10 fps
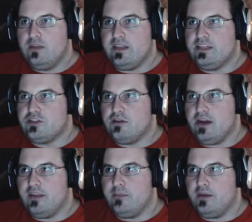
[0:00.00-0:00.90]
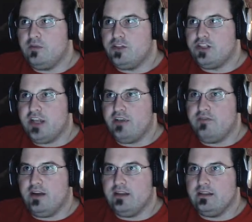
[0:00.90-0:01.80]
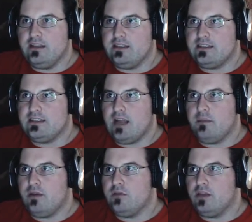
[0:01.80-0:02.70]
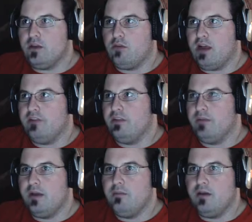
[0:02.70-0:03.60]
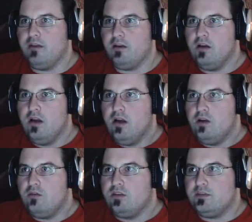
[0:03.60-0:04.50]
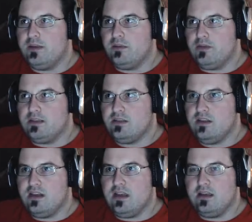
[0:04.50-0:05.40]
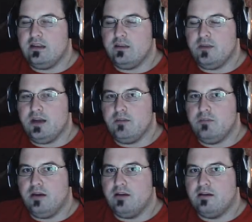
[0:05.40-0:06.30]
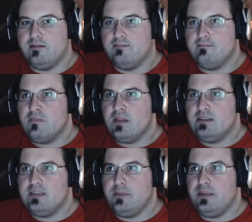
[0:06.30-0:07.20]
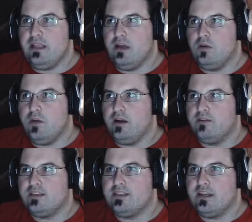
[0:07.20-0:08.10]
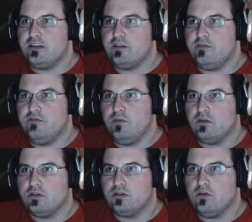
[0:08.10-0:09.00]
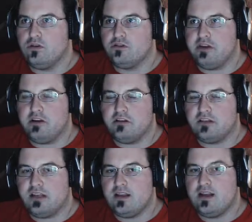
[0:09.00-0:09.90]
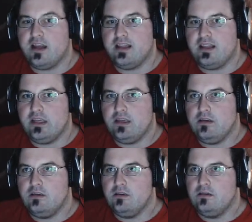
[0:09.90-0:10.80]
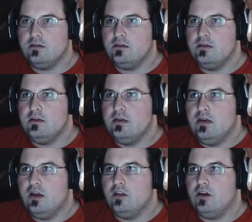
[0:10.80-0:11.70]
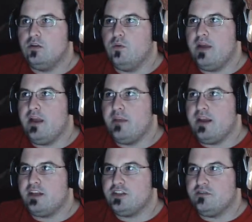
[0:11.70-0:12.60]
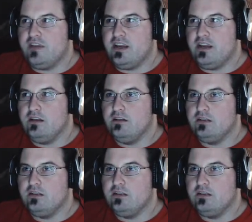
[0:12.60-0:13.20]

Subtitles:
With each cry, the bed would shake violently, stopping with the arrival of my mother, who would spend the rest of the night in the bottom bunk, seemingly unaware of the sinister force torturing her son nightly. Along the way, I managed to feign